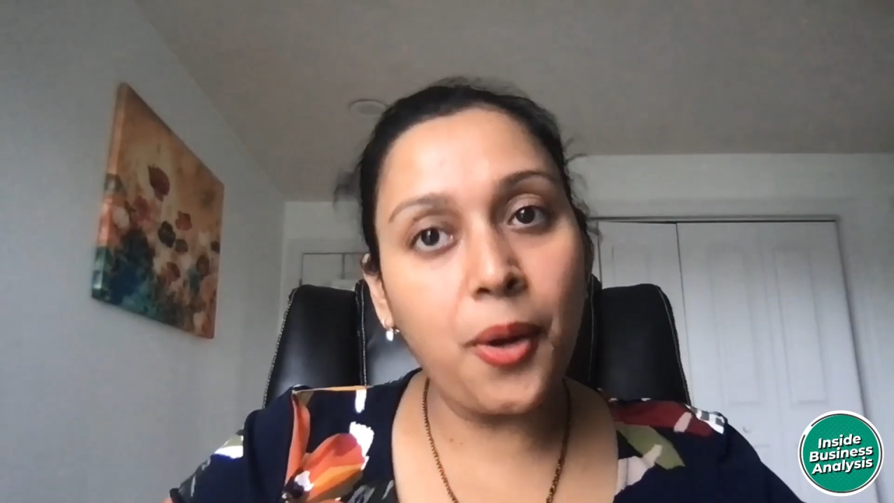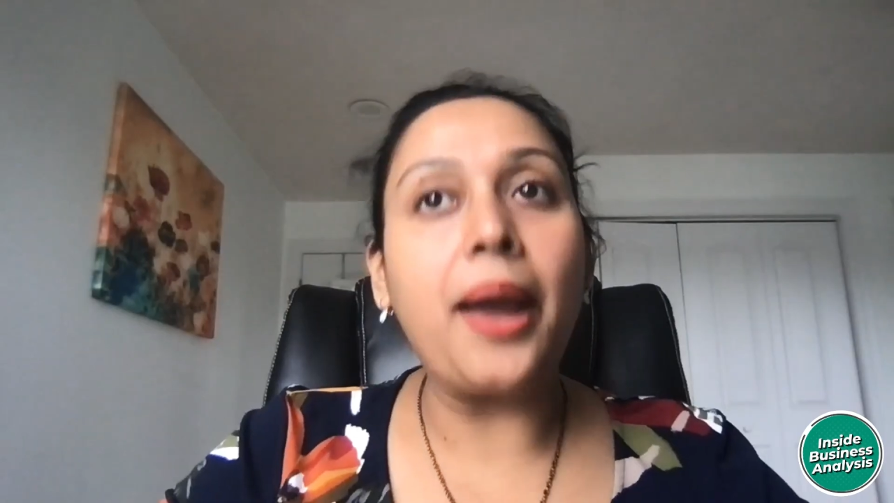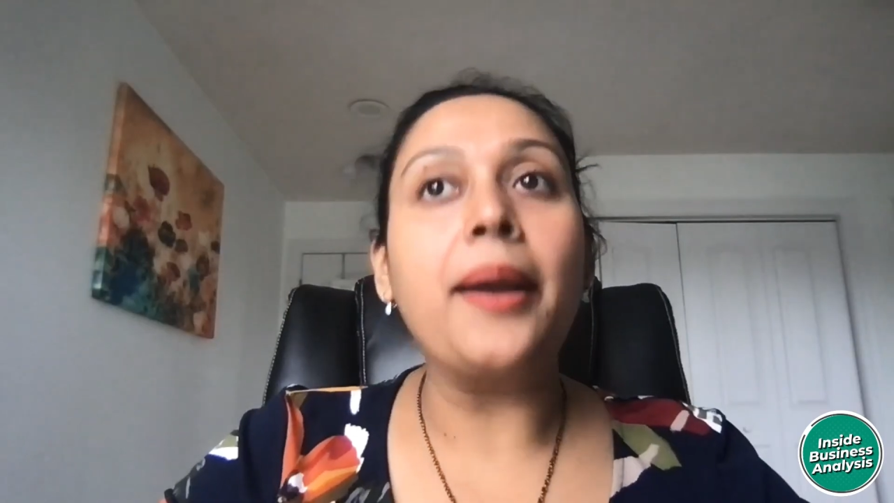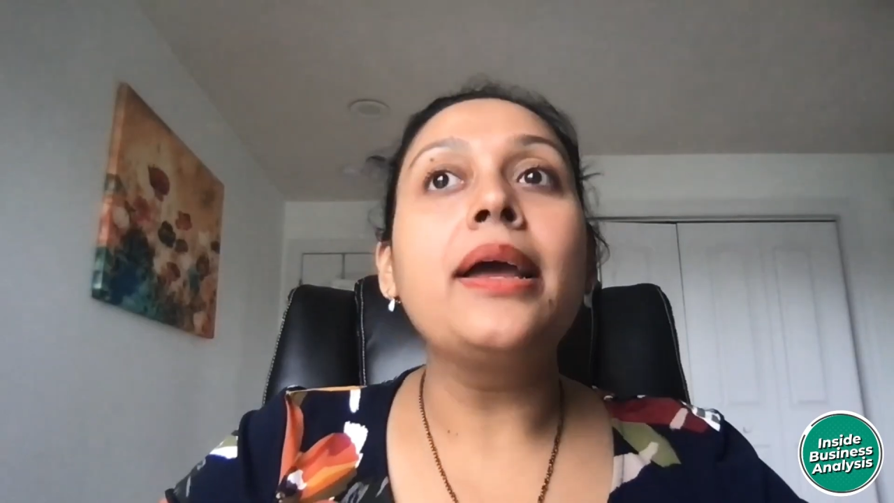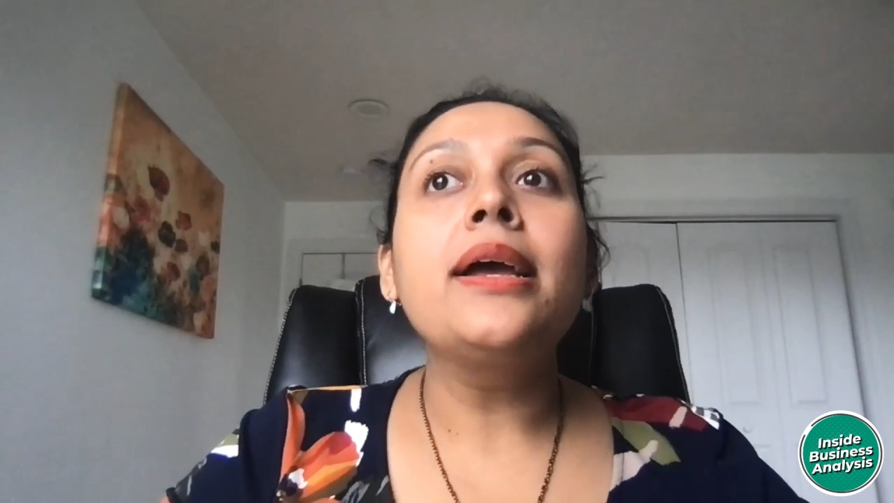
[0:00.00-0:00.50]

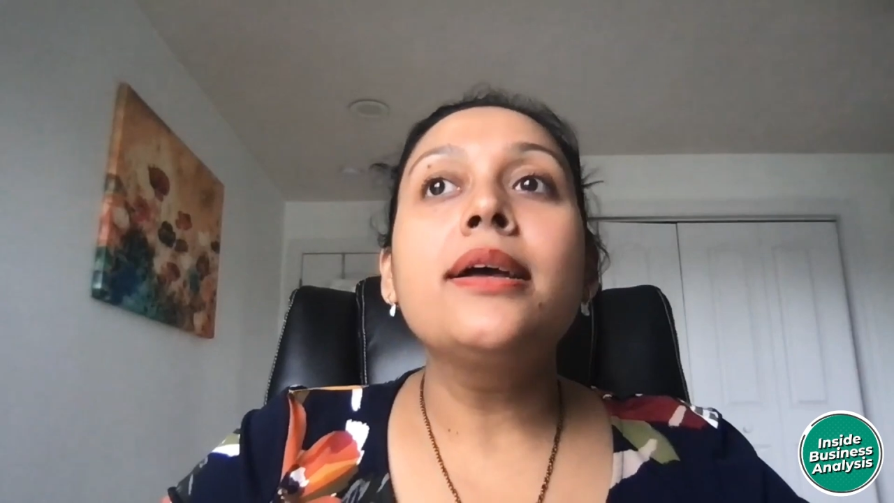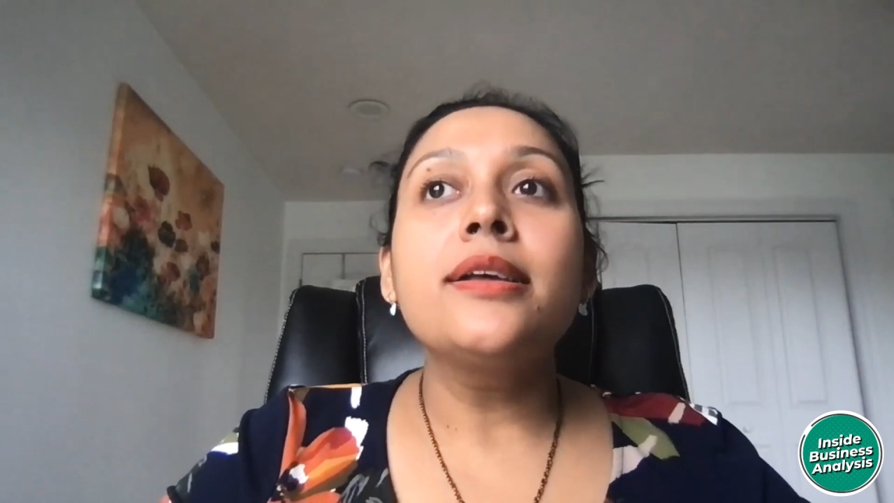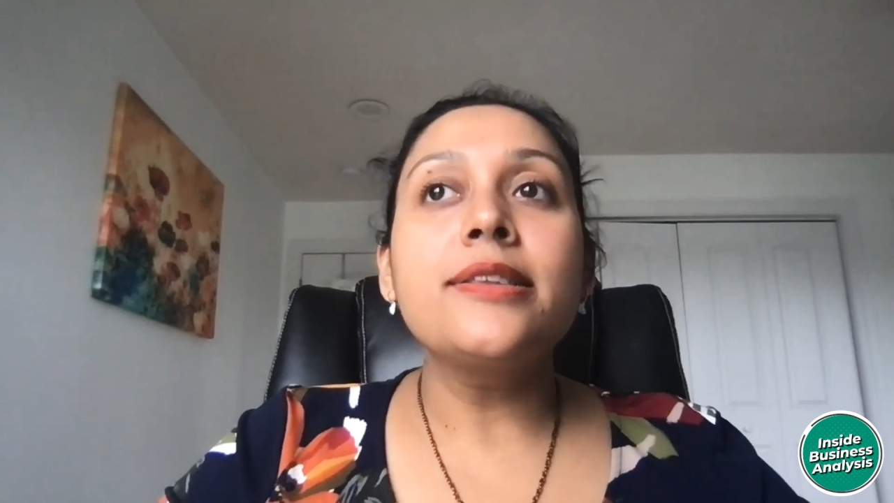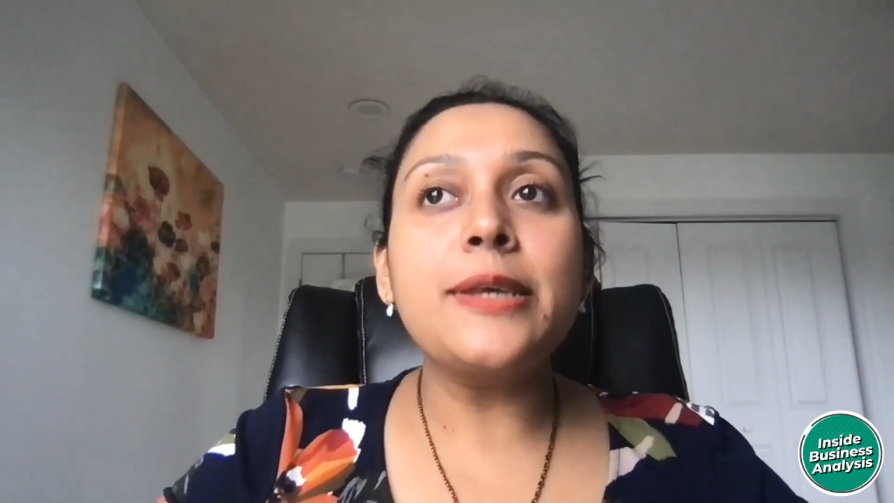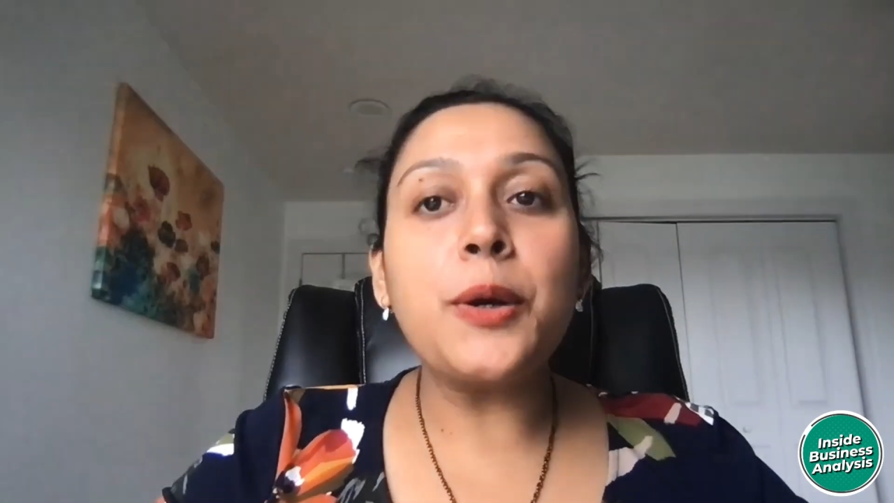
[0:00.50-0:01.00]
Okay.
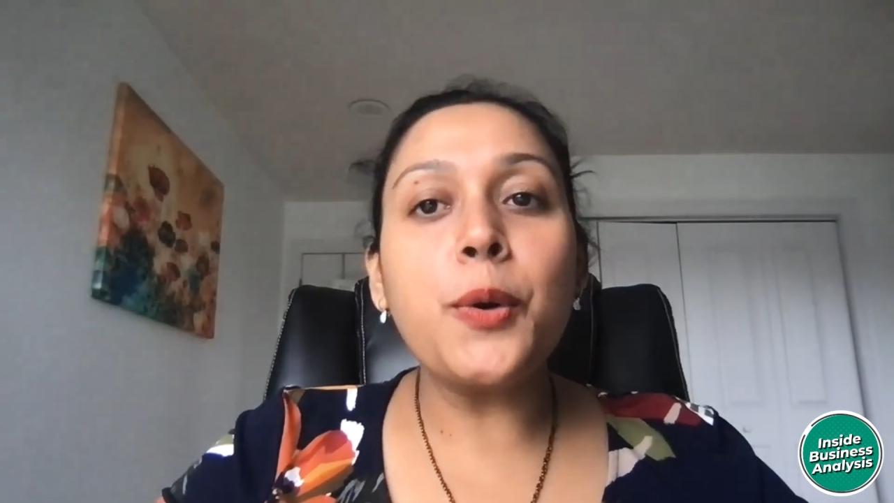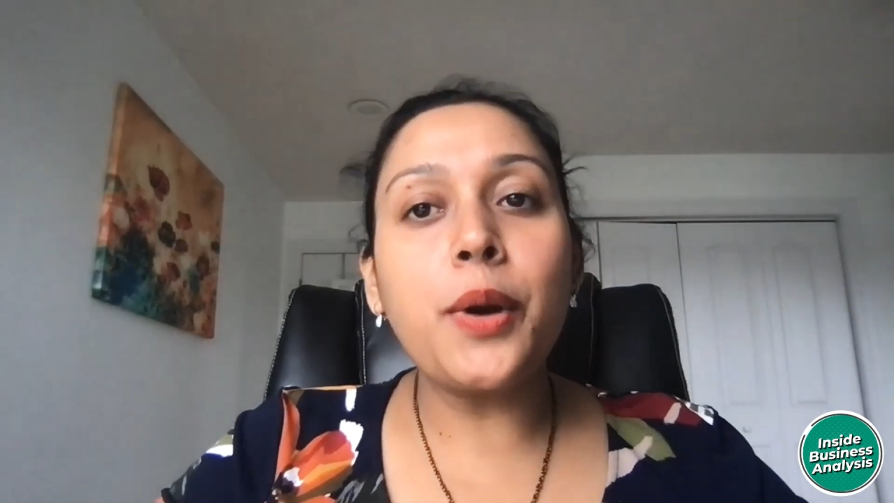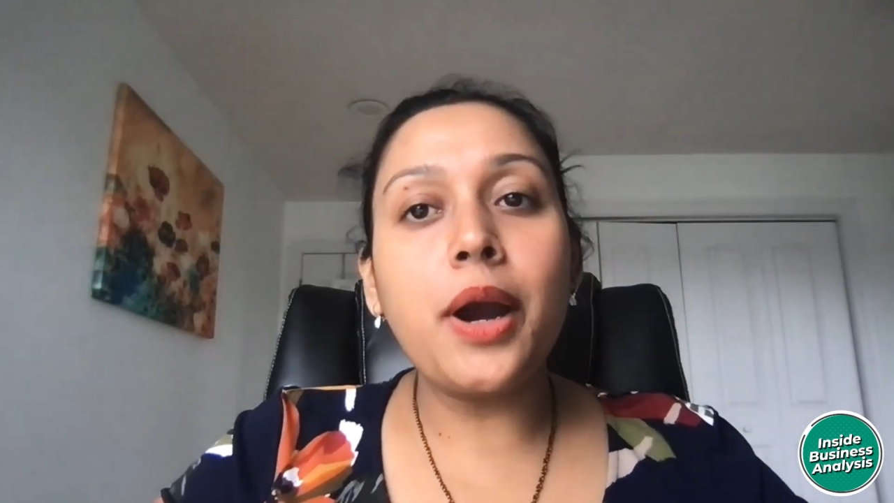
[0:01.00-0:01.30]
So,